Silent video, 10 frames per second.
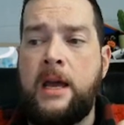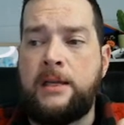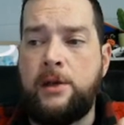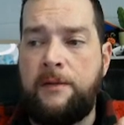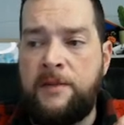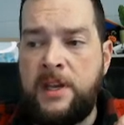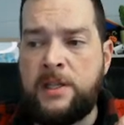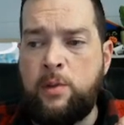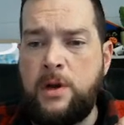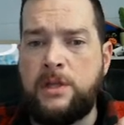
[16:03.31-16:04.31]
So if
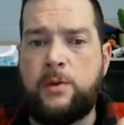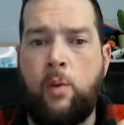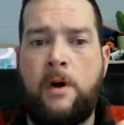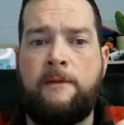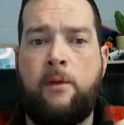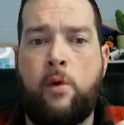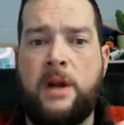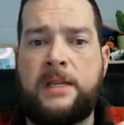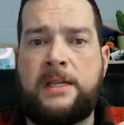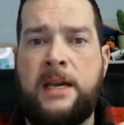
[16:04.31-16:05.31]
this one's
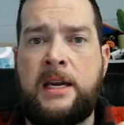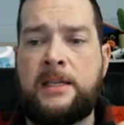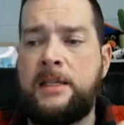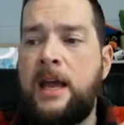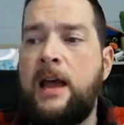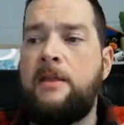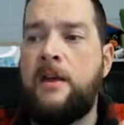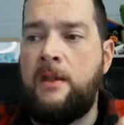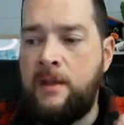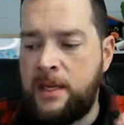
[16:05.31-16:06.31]
146,
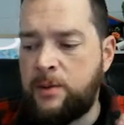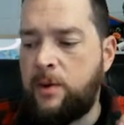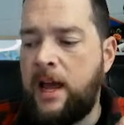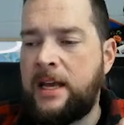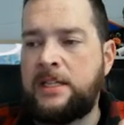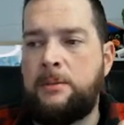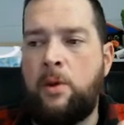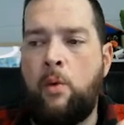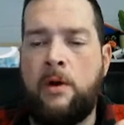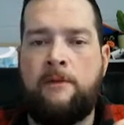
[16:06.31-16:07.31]
then this one has to be
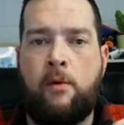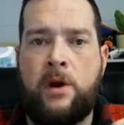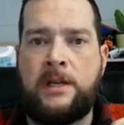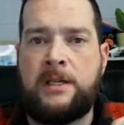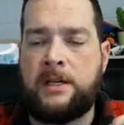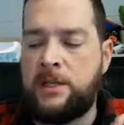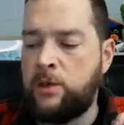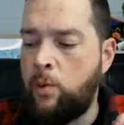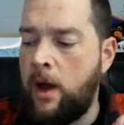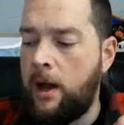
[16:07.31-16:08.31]
146 as
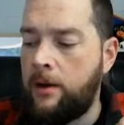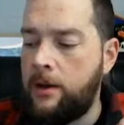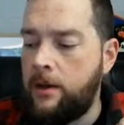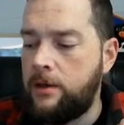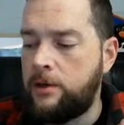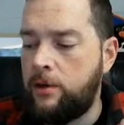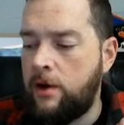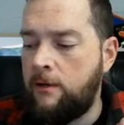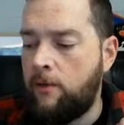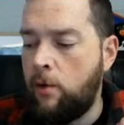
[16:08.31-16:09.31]
well. So
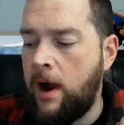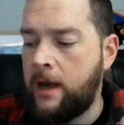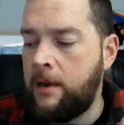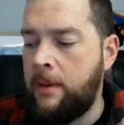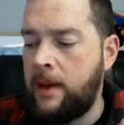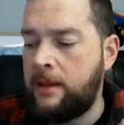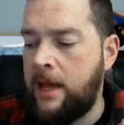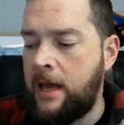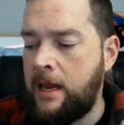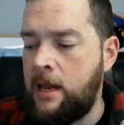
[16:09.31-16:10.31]
therefore, I can make
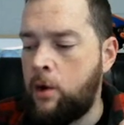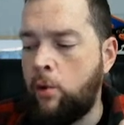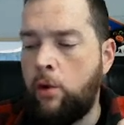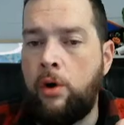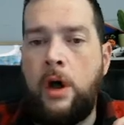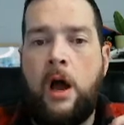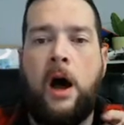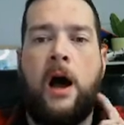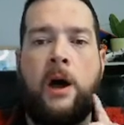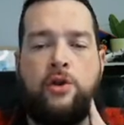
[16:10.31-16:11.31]
that equal
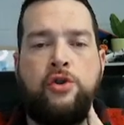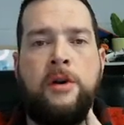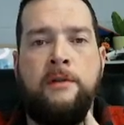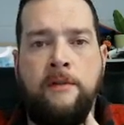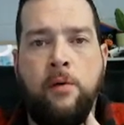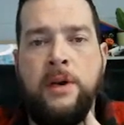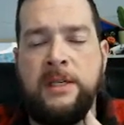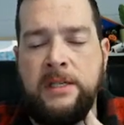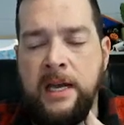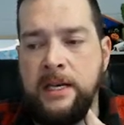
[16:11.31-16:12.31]

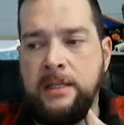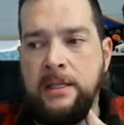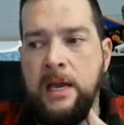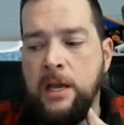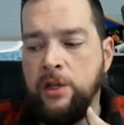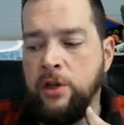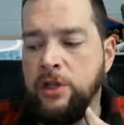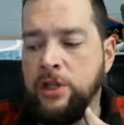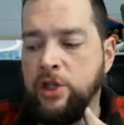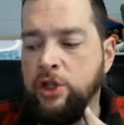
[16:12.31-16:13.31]
146. So
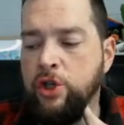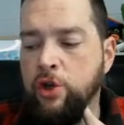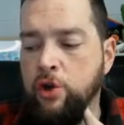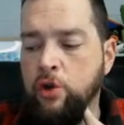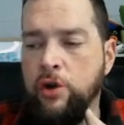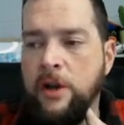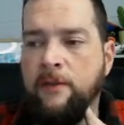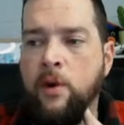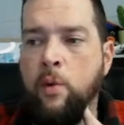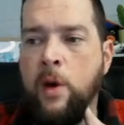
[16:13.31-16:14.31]
there's just two
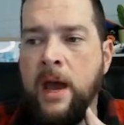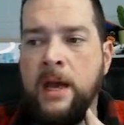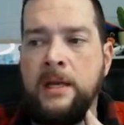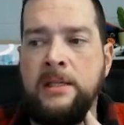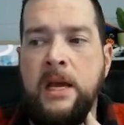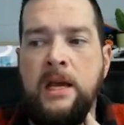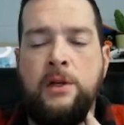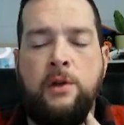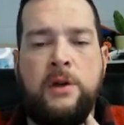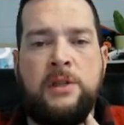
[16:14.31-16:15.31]
different ways
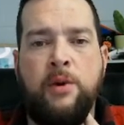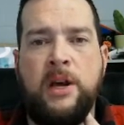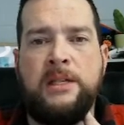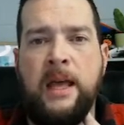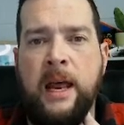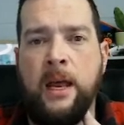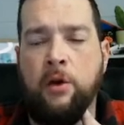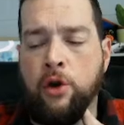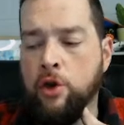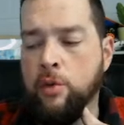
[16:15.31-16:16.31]
to express that
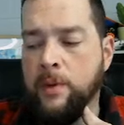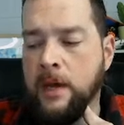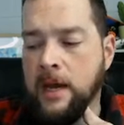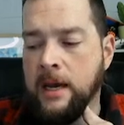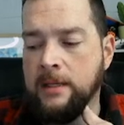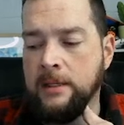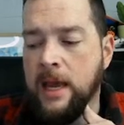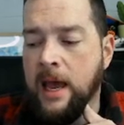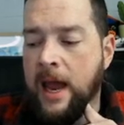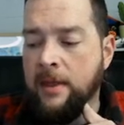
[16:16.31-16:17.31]
angle QPS.
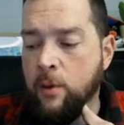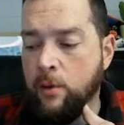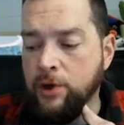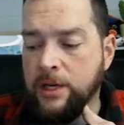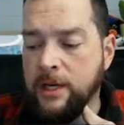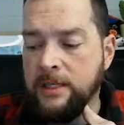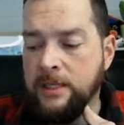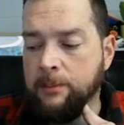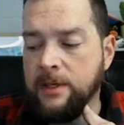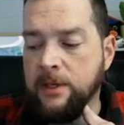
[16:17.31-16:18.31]
And then we're just going to
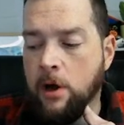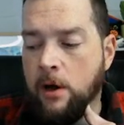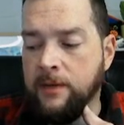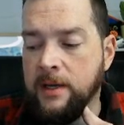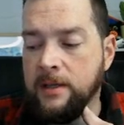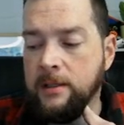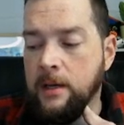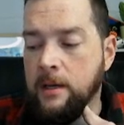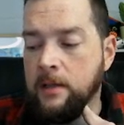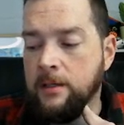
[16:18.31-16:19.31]
simply solve this.
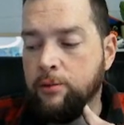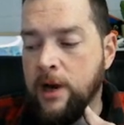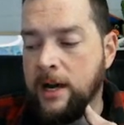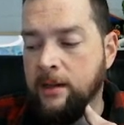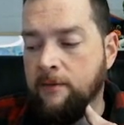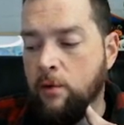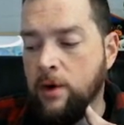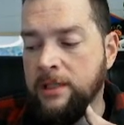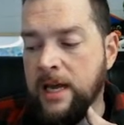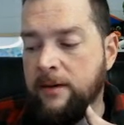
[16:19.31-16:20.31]
Subtracting
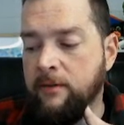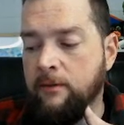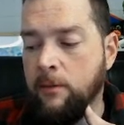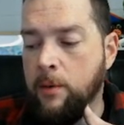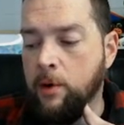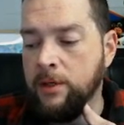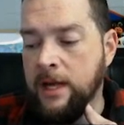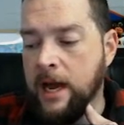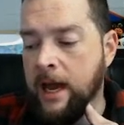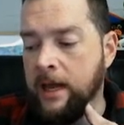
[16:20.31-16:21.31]
47 from both
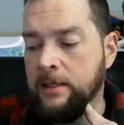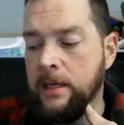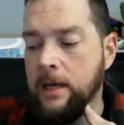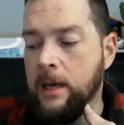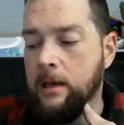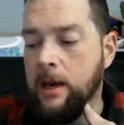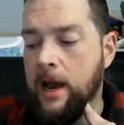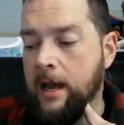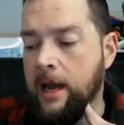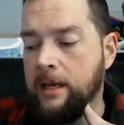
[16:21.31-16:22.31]
sides,
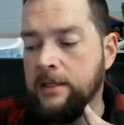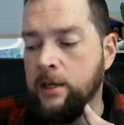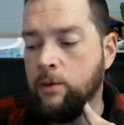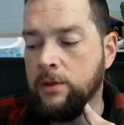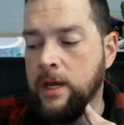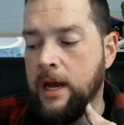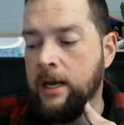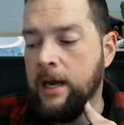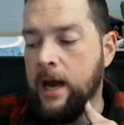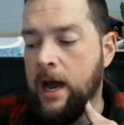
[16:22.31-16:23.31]
9x equals
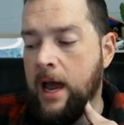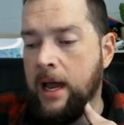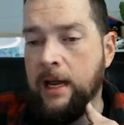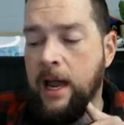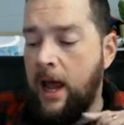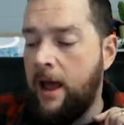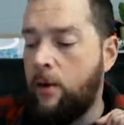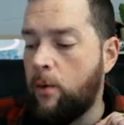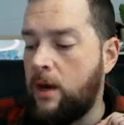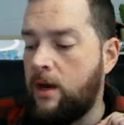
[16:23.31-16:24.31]
99. And
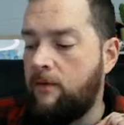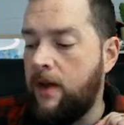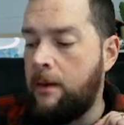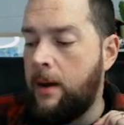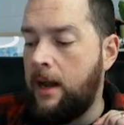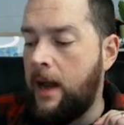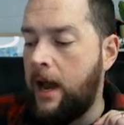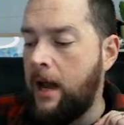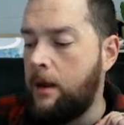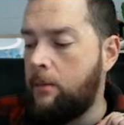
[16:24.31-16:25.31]
then we're going to divide by
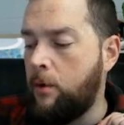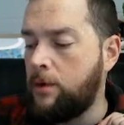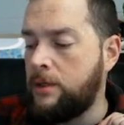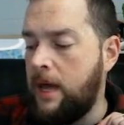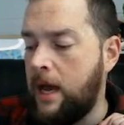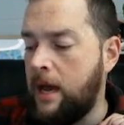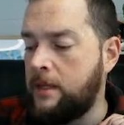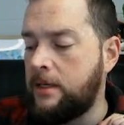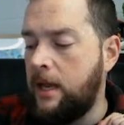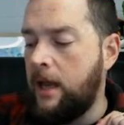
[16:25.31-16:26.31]
9 on both
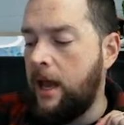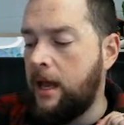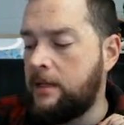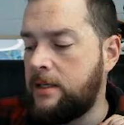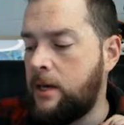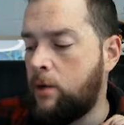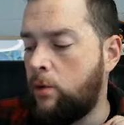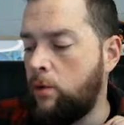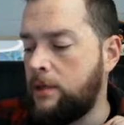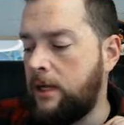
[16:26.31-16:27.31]
sides, x
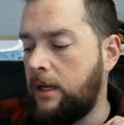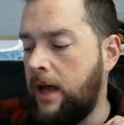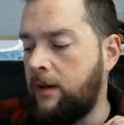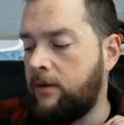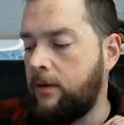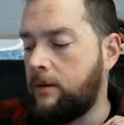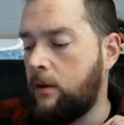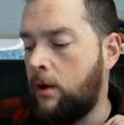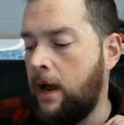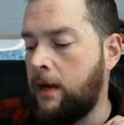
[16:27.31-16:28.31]
equals 11.
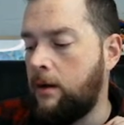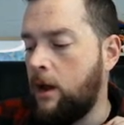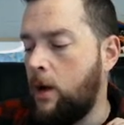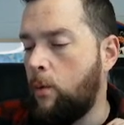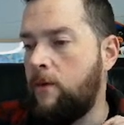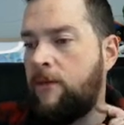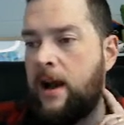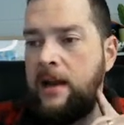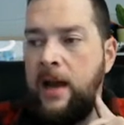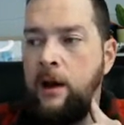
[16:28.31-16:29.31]
All right? We
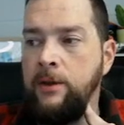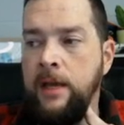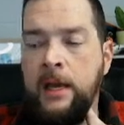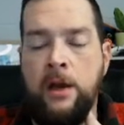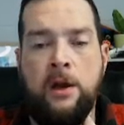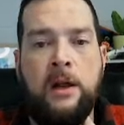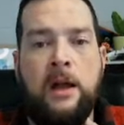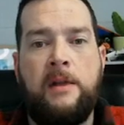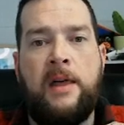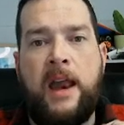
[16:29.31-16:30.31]
find out here
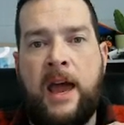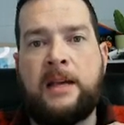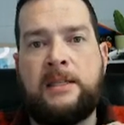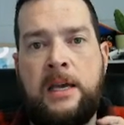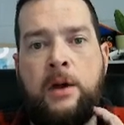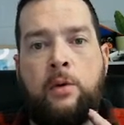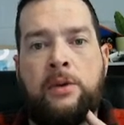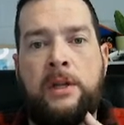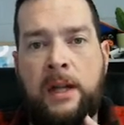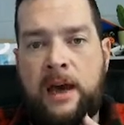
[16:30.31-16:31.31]
that x
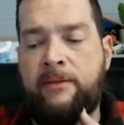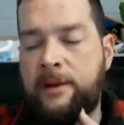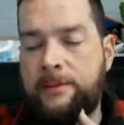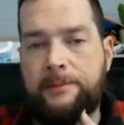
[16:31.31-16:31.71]
equaled 11.